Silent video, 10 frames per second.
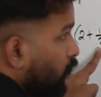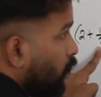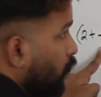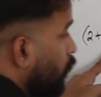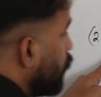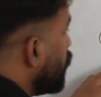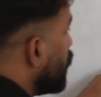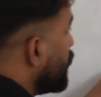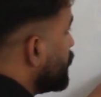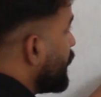4,
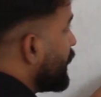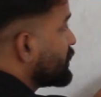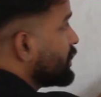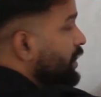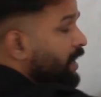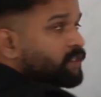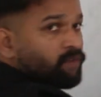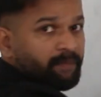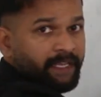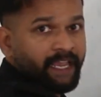the x and x
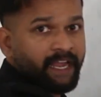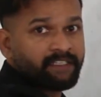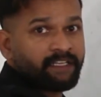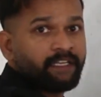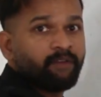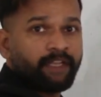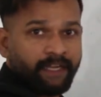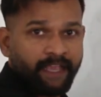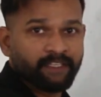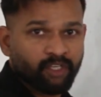will be cancelled, you will get
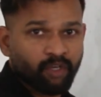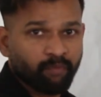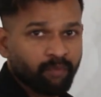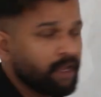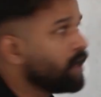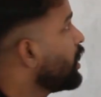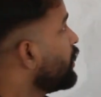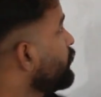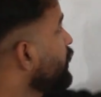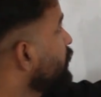x cubed
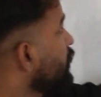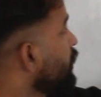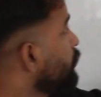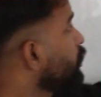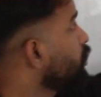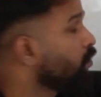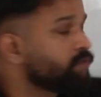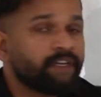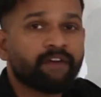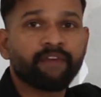and we are talking about
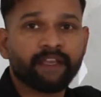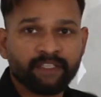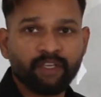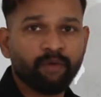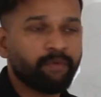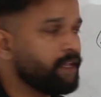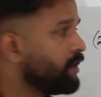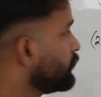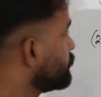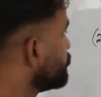coefficient of x cubed here.